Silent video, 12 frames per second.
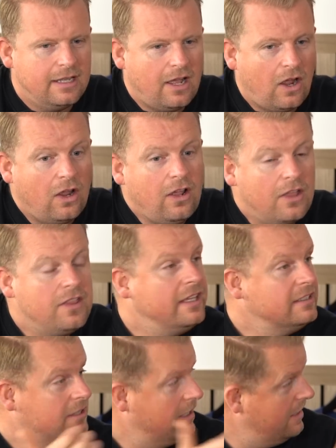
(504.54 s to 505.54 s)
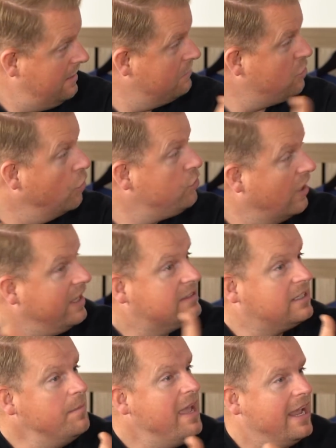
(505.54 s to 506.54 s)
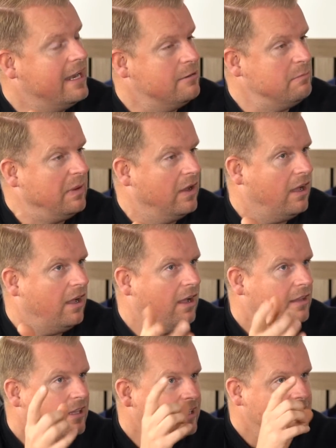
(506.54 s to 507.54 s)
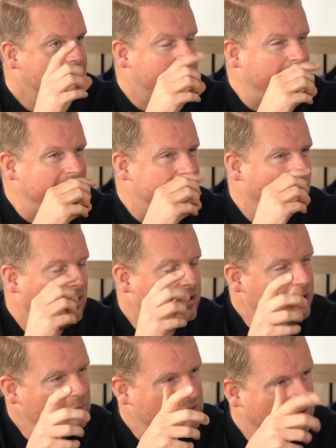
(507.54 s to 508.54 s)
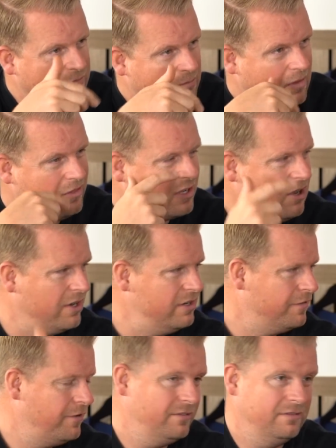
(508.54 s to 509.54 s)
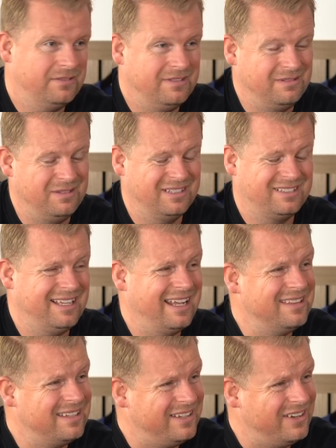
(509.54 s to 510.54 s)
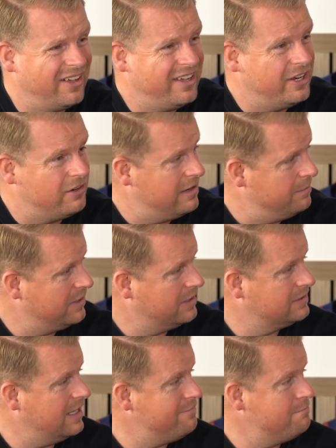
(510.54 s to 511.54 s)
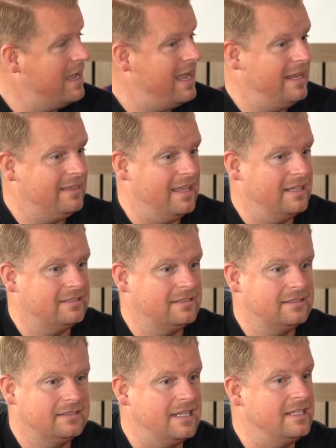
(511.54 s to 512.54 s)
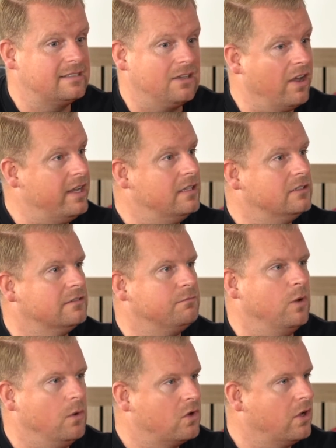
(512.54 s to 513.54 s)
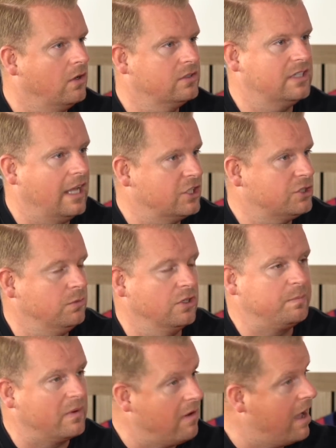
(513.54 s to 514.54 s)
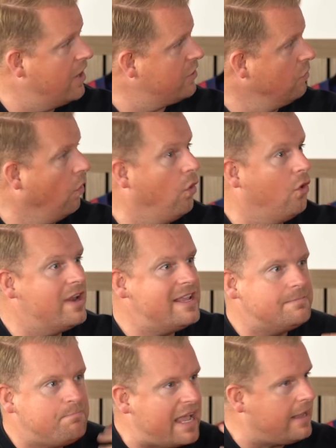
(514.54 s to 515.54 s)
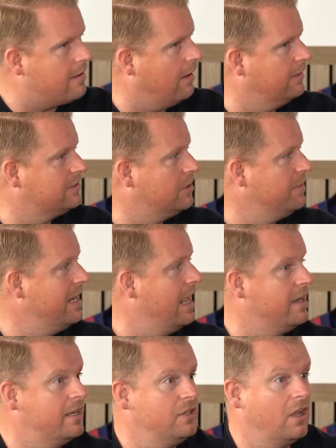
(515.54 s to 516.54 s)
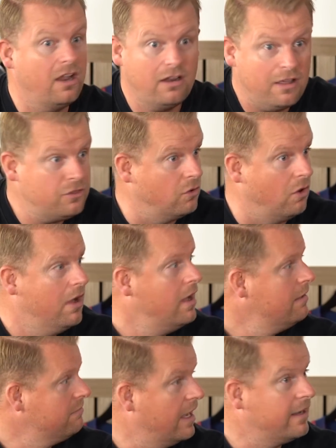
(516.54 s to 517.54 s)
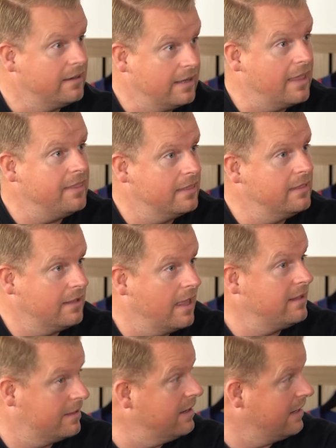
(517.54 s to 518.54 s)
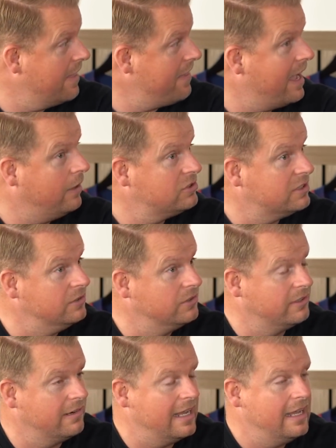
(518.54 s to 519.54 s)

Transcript: I think it's good that he's come in, but I think it speaks volumes of the kind of the state that United are in, because they've made these signings of Wilcox, Ashworth, Barada, all these big guys coming in, and I thought they're going to get the house in order here.